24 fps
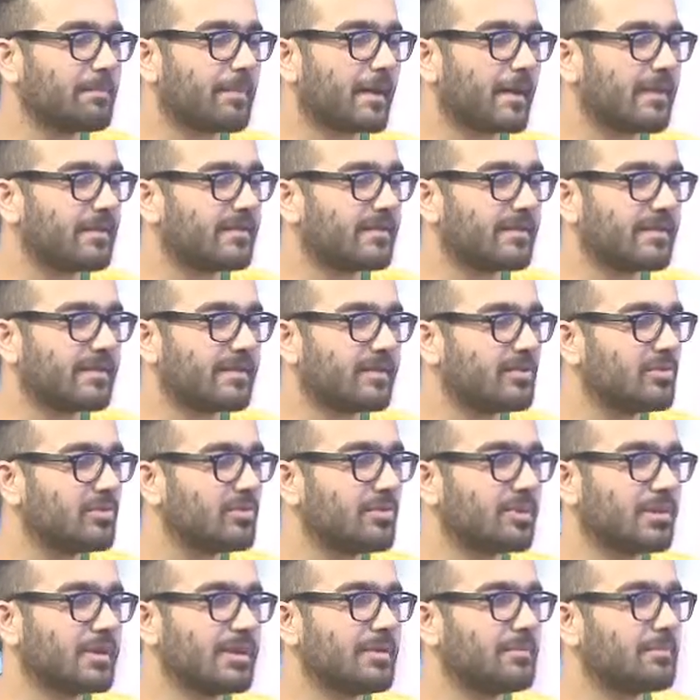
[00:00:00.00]
passing you,
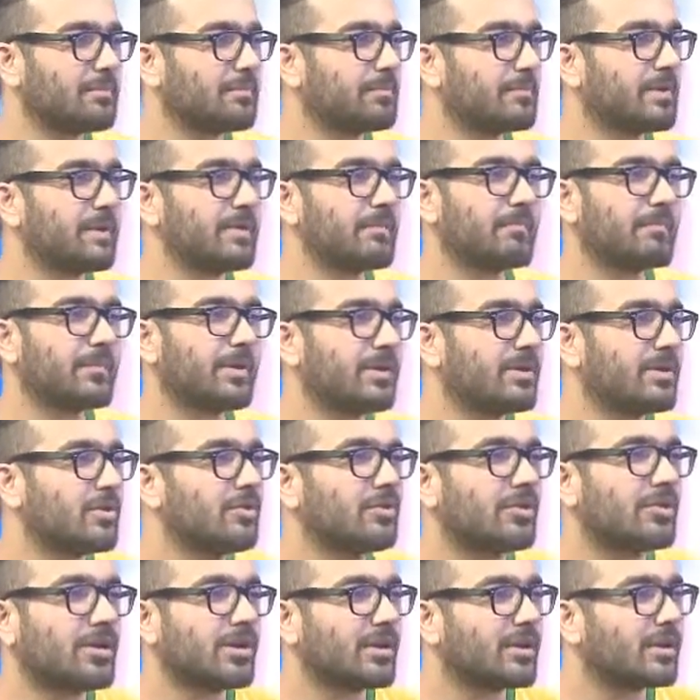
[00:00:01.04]
keep
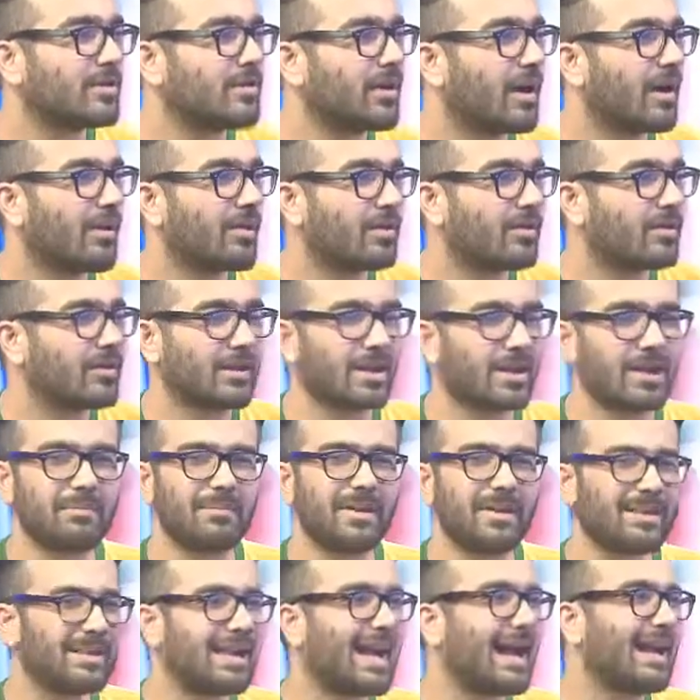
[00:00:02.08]
maneuvering you out of the game,
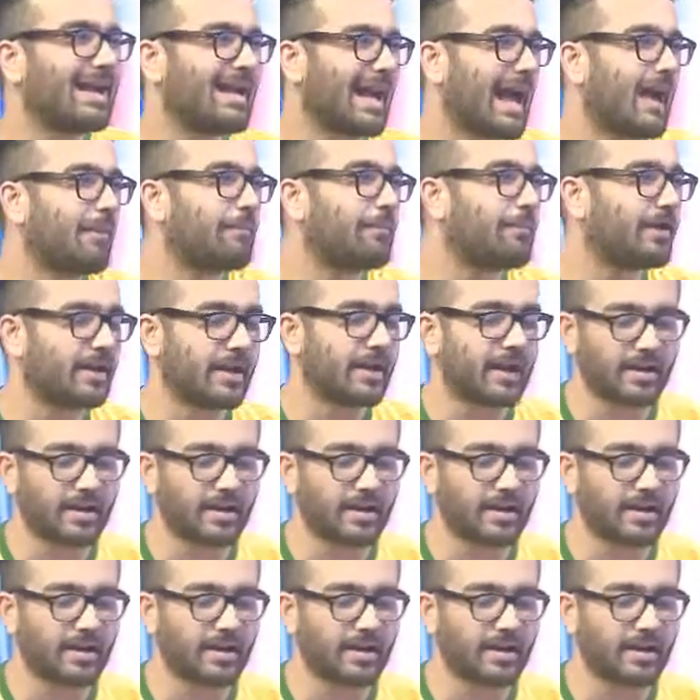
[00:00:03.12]
and that happened.